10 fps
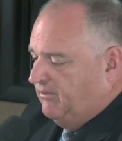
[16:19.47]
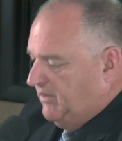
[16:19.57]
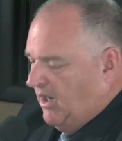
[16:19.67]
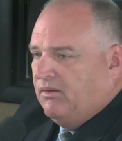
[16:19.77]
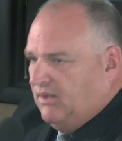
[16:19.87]

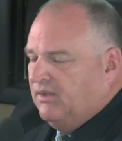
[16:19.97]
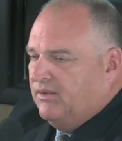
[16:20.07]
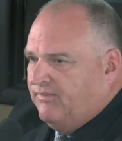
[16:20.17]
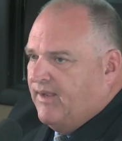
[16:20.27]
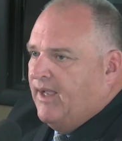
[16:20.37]
are clearly
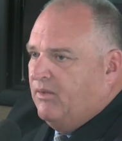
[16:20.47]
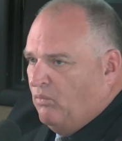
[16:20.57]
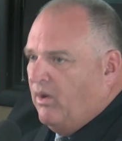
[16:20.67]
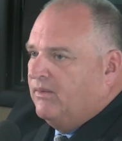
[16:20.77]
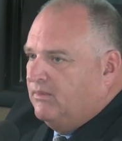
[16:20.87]
defined in
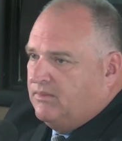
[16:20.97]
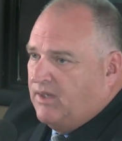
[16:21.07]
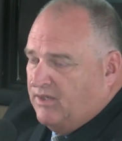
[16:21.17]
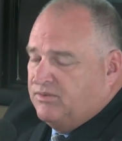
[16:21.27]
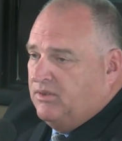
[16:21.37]
what
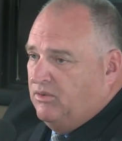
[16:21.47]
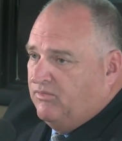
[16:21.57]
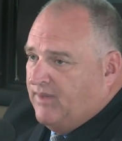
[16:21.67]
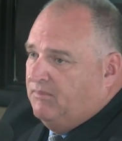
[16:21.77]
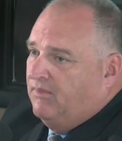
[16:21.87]
constitutes
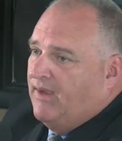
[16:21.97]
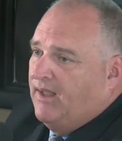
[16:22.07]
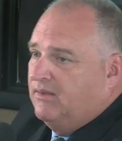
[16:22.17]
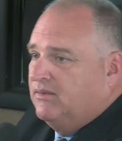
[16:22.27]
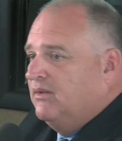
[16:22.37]
family
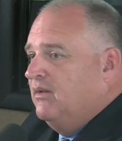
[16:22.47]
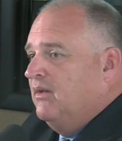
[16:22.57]
violence.